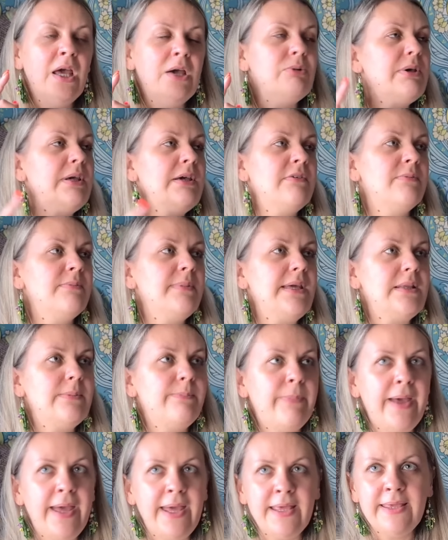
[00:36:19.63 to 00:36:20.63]
we have made
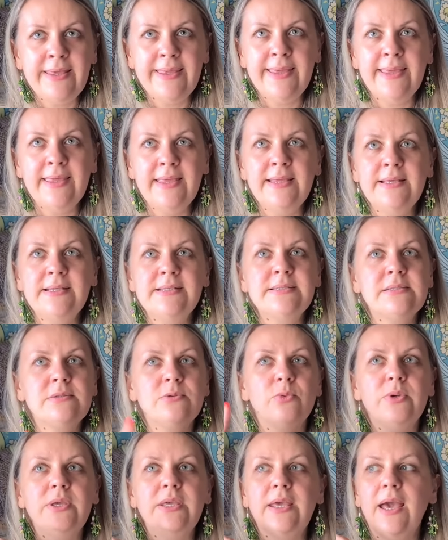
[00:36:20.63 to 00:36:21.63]
pancakes,
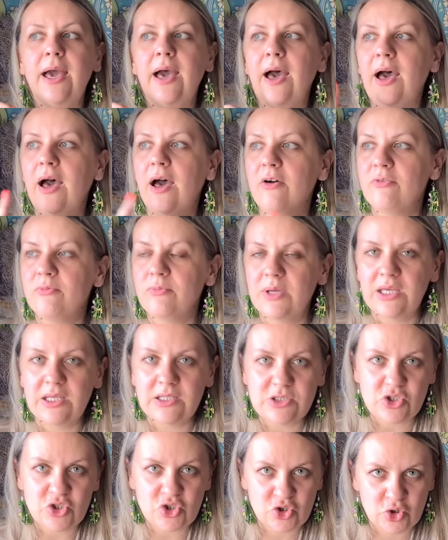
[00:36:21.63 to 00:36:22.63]
we have
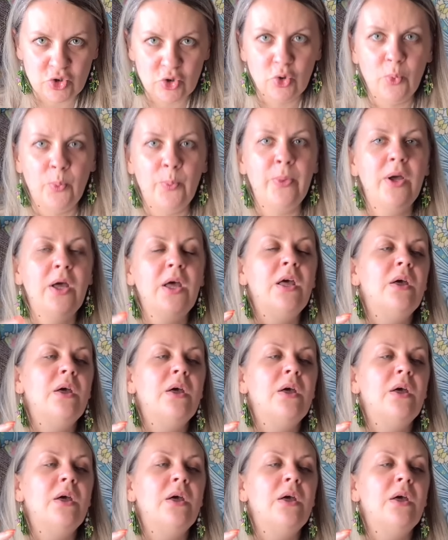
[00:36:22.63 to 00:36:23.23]
made soup,